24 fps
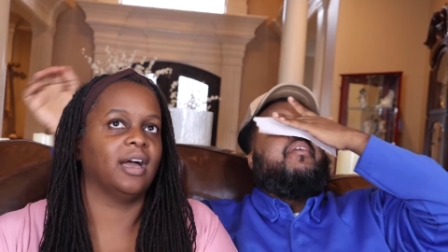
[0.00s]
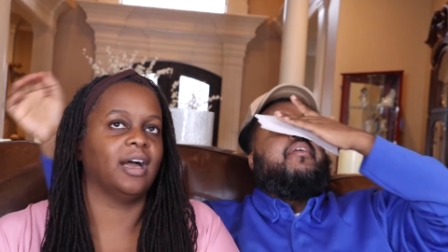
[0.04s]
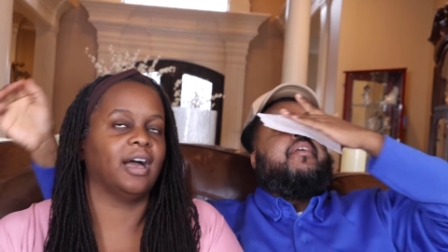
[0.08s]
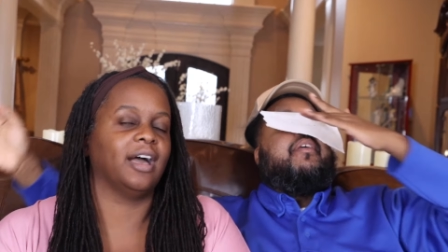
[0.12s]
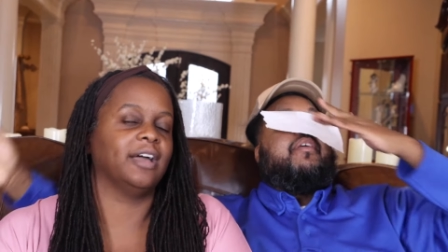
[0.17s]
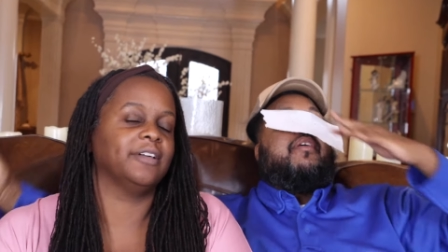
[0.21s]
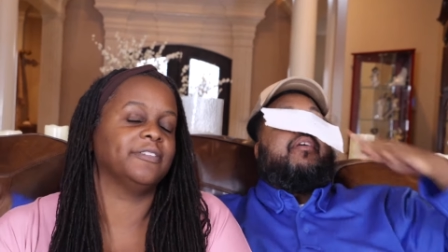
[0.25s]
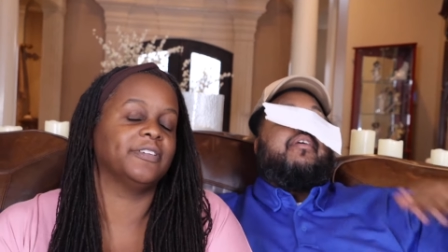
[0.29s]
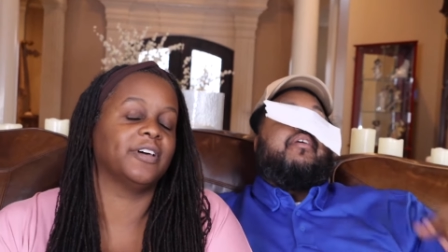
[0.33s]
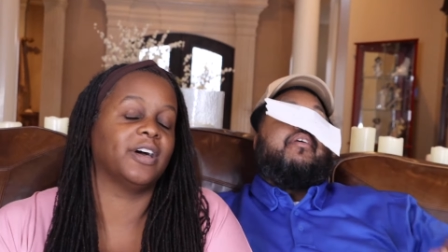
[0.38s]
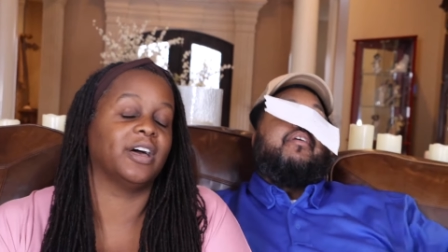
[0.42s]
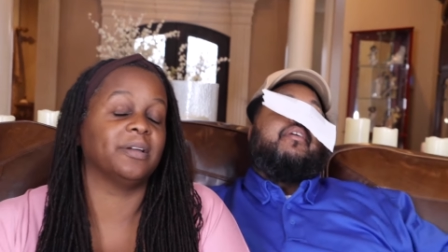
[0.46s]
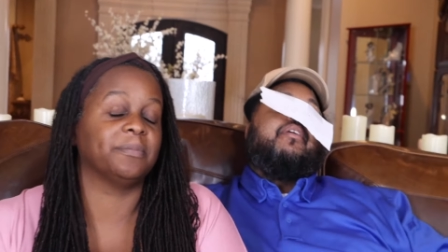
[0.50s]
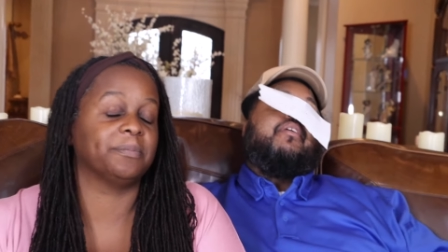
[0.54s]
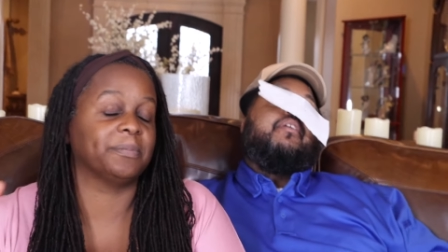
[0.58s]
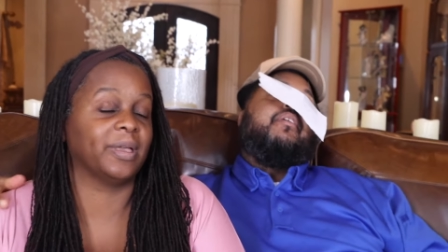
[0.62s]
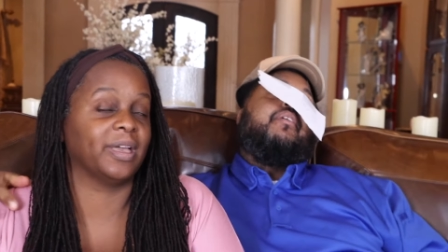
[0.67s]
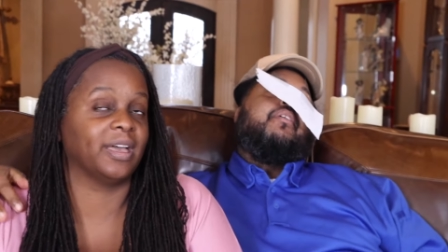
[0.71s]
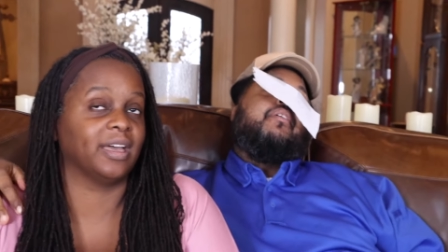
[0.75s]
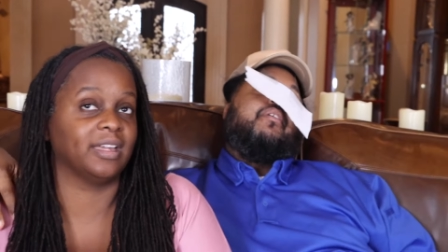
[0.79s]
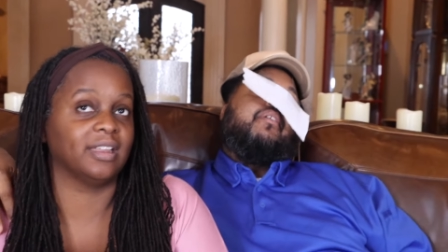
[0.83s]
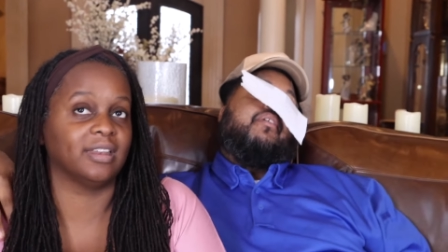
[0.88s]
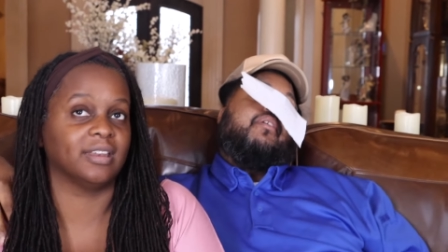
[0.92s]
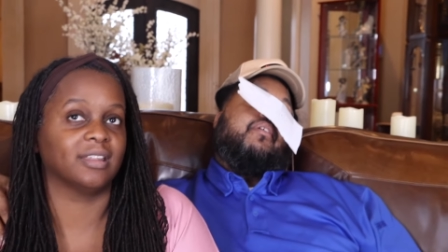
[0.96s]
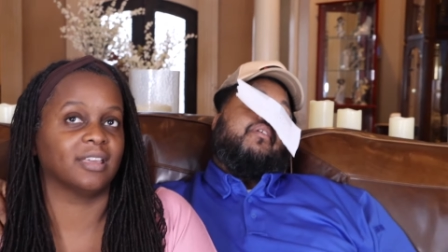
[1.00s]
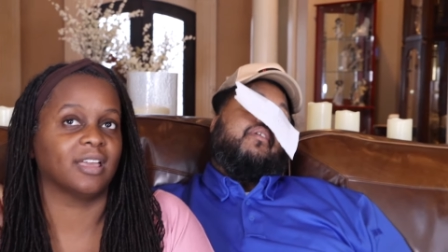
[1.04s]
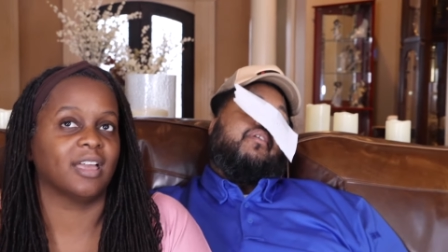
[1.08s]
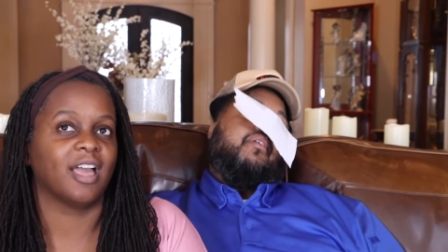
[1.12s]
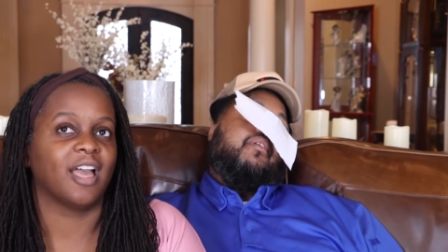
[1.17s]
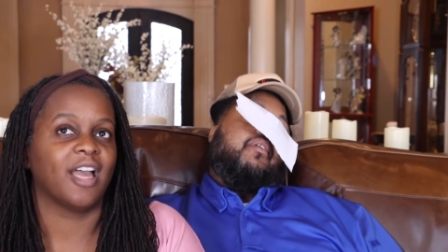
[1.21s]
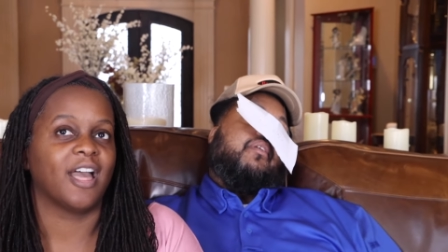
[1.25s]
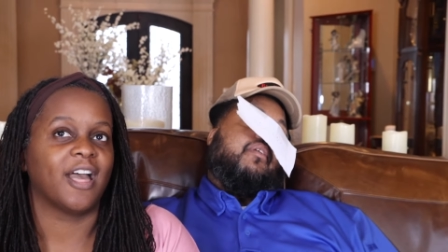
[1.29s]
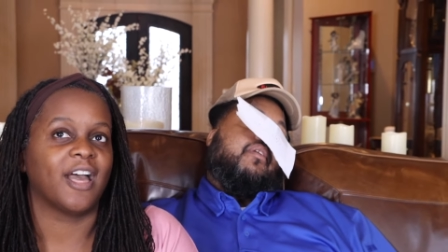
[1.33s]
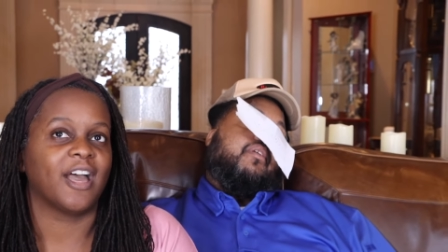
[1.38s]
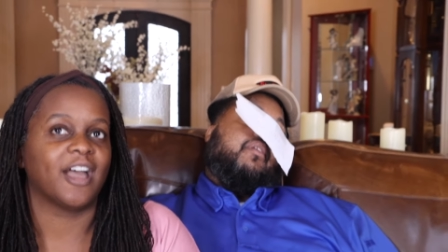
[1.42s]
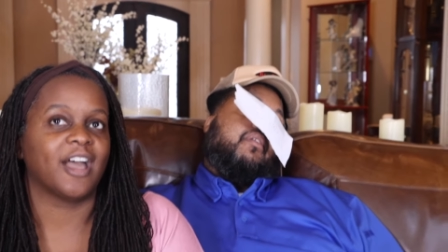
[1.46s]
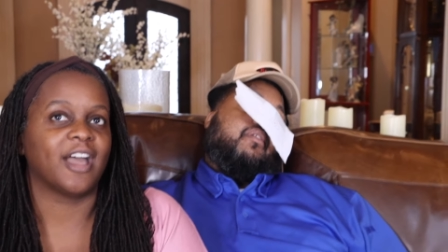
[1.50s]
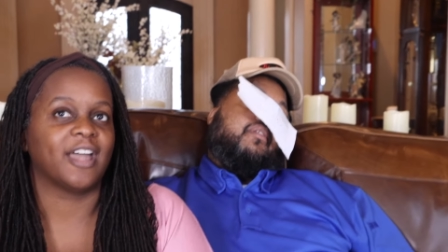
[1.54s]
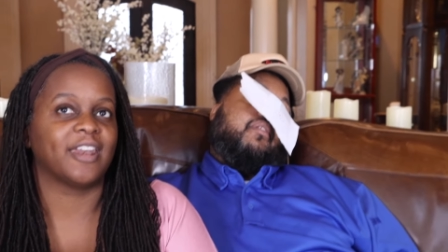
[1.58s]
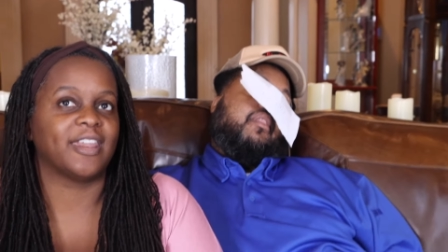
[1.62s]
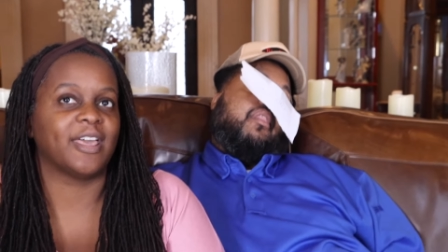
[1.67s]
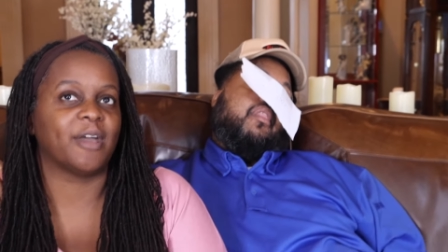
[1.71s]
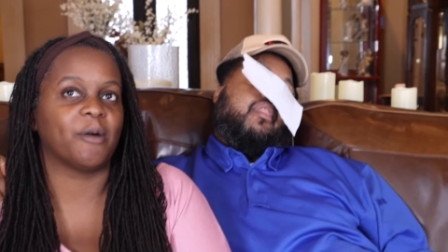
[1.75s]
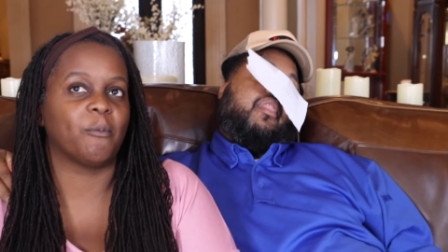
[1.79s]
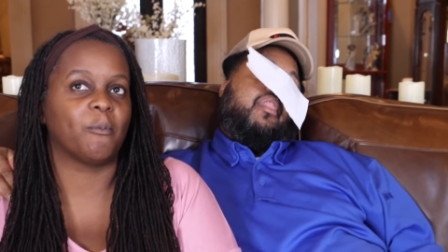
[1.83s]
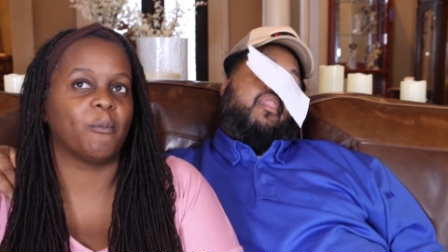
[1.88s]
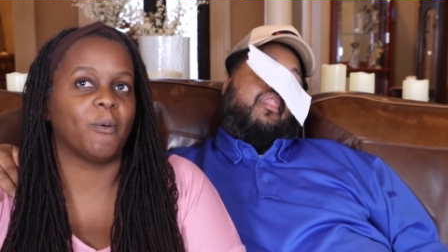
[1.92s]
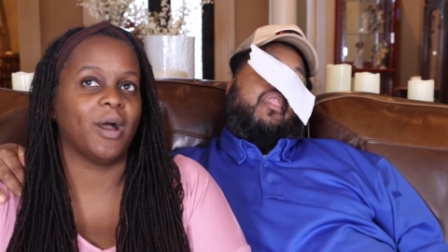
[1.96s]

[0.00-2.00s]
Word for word: I thought, man, now